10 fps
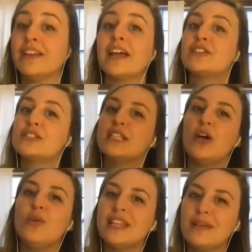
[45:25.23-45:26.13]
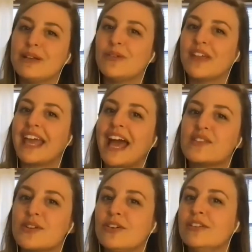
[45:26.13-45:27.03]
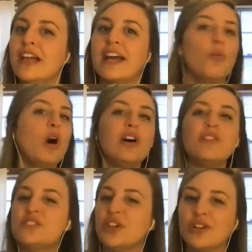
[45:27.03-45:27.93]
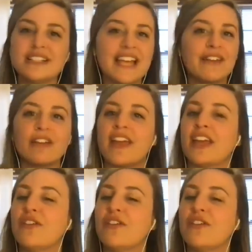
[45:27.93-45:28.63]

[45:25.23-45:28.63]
Like slowly build the castle, like walls, turrets, everything. Yeah.